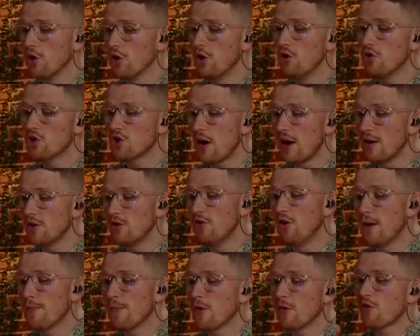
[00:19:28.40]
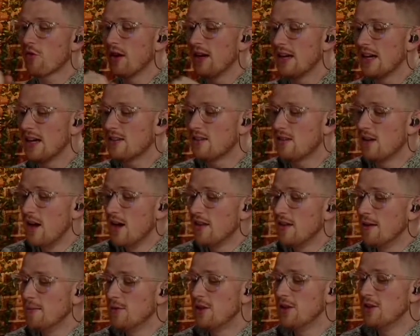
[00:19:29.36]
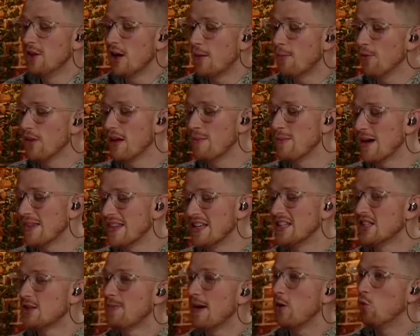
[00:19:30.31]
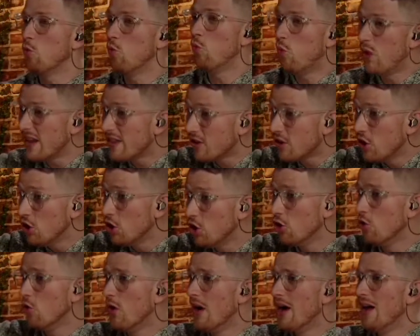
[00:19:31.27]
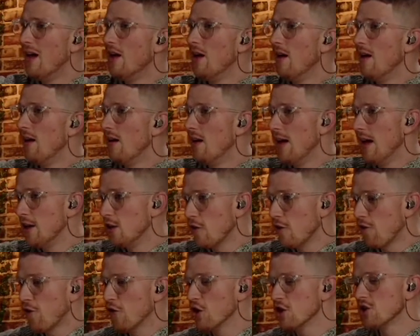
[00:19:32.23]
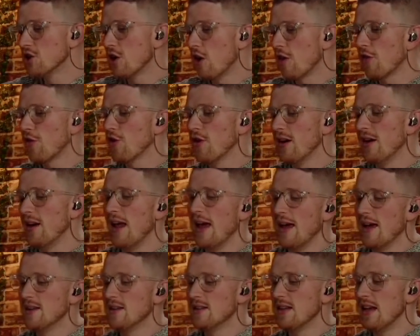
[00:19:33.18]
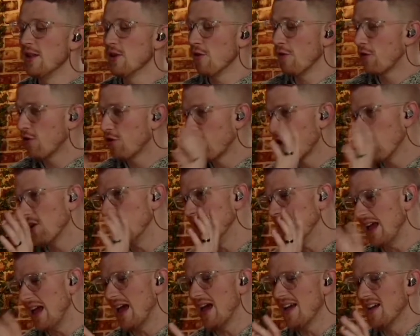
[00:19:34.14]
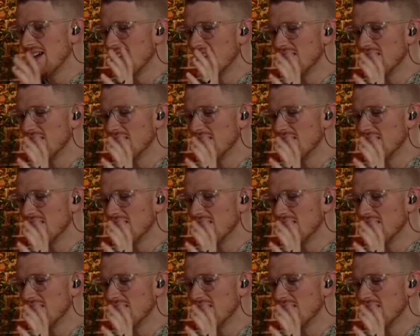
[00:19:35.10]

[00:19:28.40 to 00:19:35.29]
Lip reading: are you trying to, number three, get them to double the amount they spend with you in the first 30 days in their 30-day